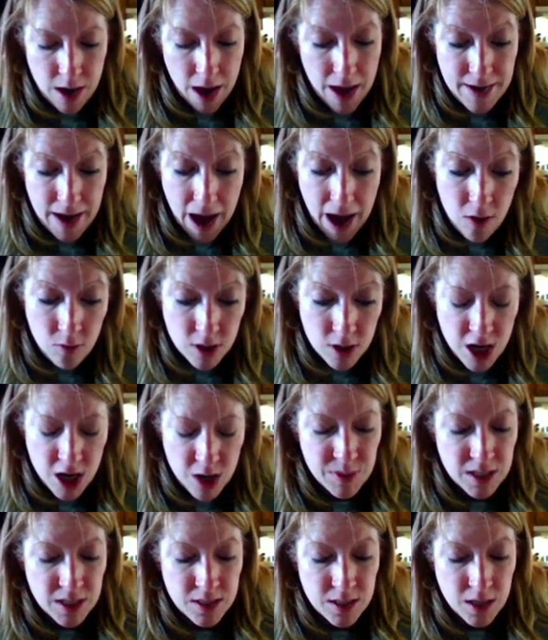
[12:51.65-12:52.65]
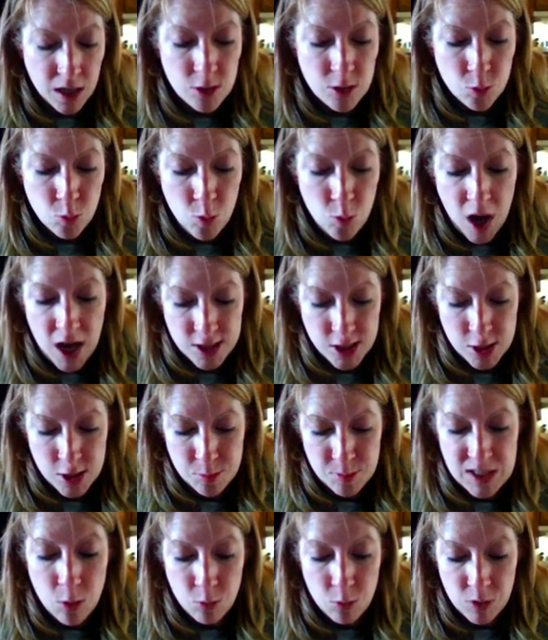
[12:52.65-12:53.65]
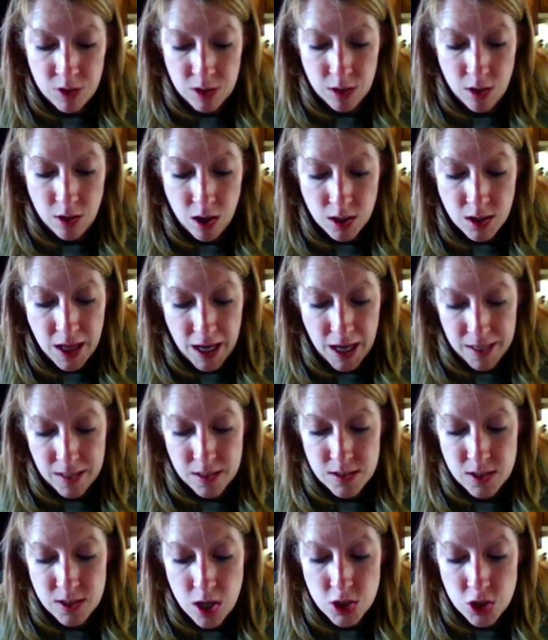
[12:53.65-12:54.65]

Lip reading: and out come adult wasps with long legs,